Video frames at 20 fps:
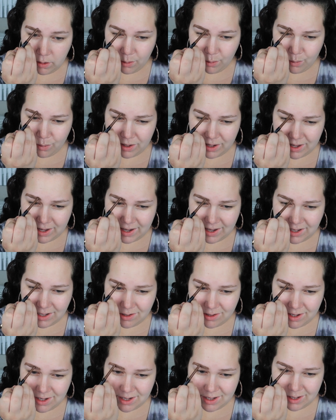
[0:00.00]
when I
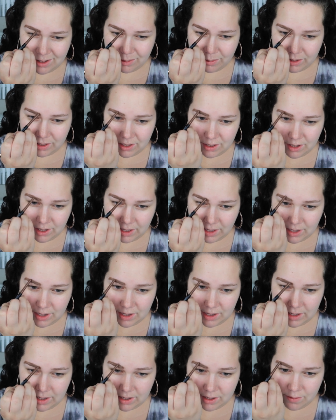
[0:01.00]
try to do it, I
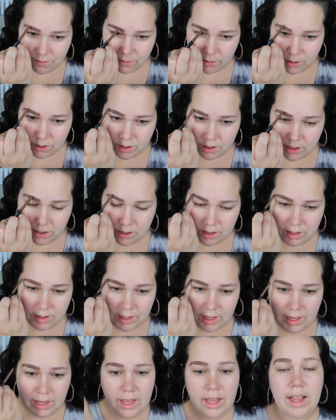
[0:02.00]
can never,
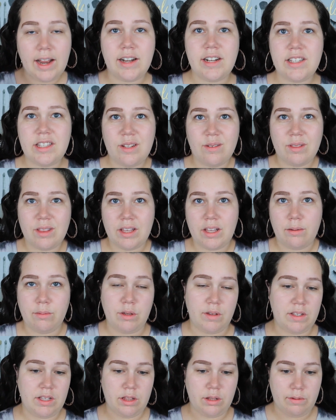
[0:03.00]
like, I just don't think I'm
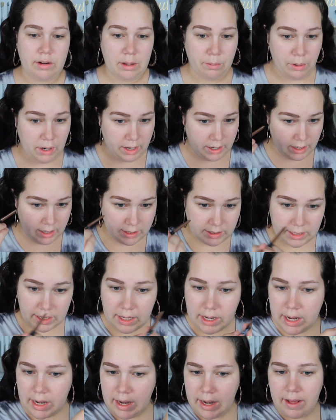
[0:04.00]
using the right products. I
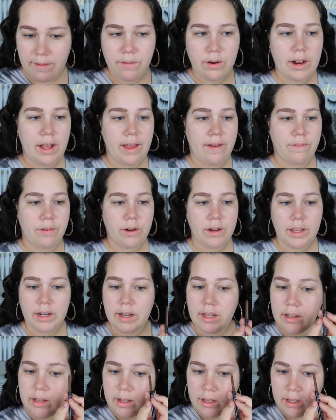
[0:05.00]
can never ever get
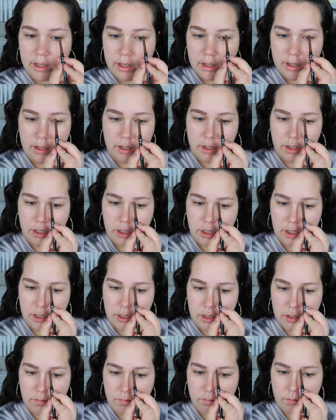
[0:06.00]
it to
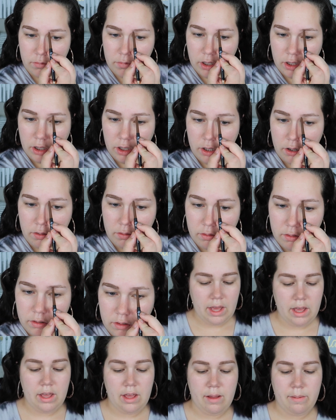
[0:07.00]
just look good.
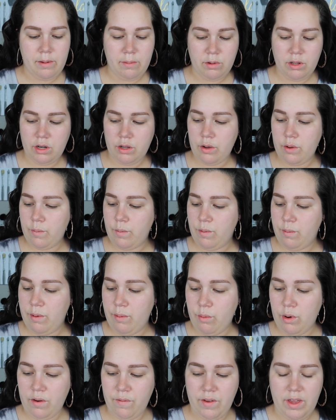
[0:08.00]
I'm gonna go in with my
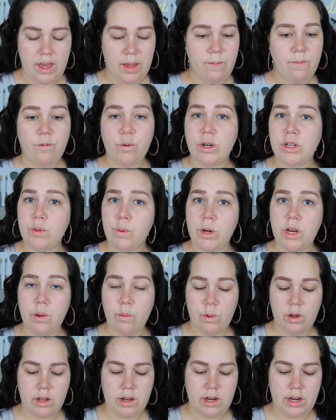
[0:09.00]
Morphe
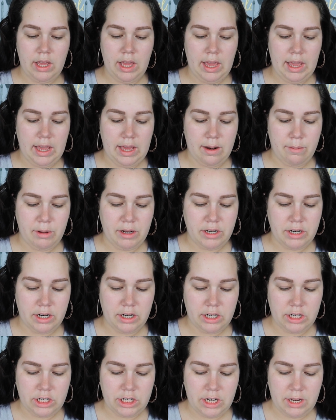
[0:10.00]
M421 and my
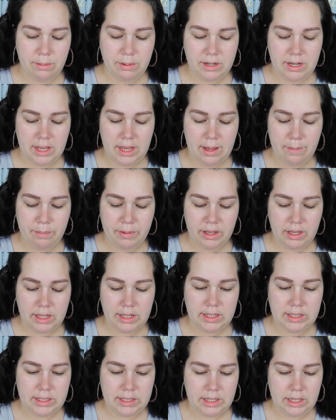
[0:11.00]
Tarte Shape Tape
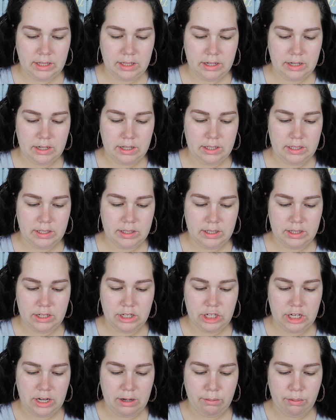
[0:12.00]
Concealer. This is in the
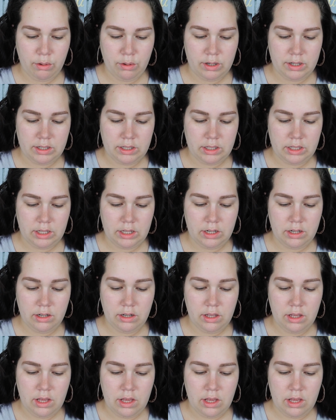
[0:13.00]
shade Porcelain.